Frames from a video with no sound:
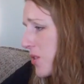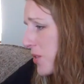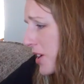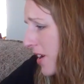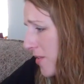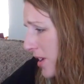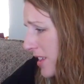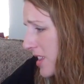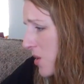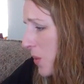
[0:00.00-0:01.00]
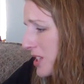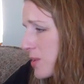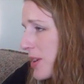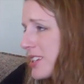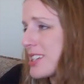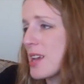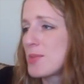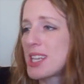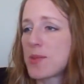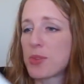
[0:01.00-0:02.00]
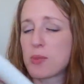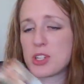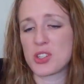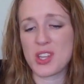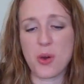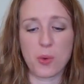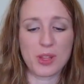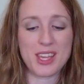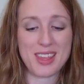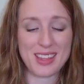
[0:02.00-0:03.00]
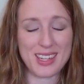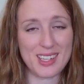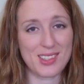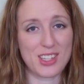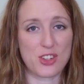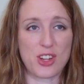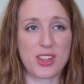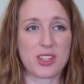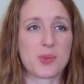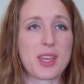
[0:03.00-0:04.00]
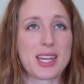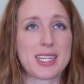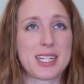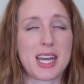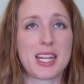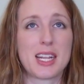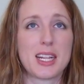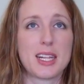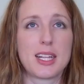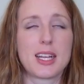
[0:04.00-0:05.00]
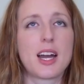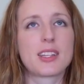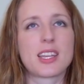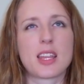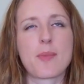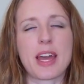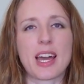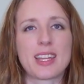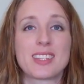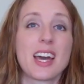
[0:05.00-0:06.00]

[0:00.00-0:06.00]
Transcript: So over here I've got the Once Upon a Time sampler, which is the only thing that I stitched on this week. I take that back.